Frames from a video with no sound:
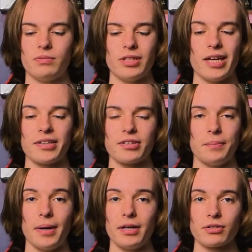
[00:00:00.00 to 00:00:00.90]
test
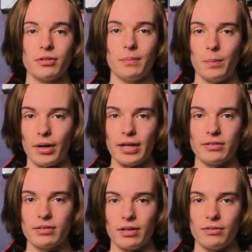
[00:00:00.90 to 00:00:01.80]
the mask on by
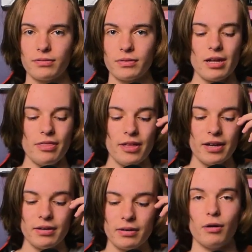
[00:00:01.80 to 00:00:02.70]
itself, and
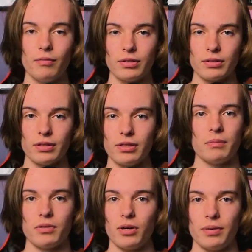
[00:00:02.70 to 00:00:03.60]
then obviously
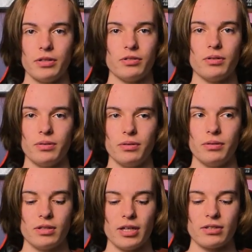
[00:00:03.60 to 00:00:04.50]
I'm going
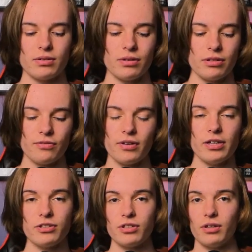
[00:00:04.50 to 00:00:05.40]
to test on the
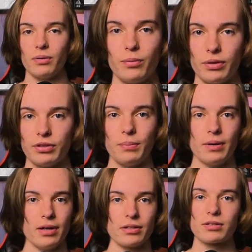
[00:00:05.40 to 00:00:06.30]
face shell with the
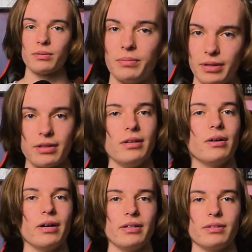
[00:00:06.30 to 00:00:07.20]
mask with the
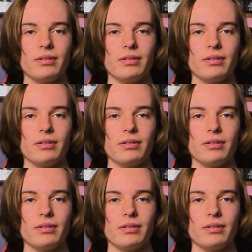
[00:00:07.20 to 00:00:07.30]
eyes.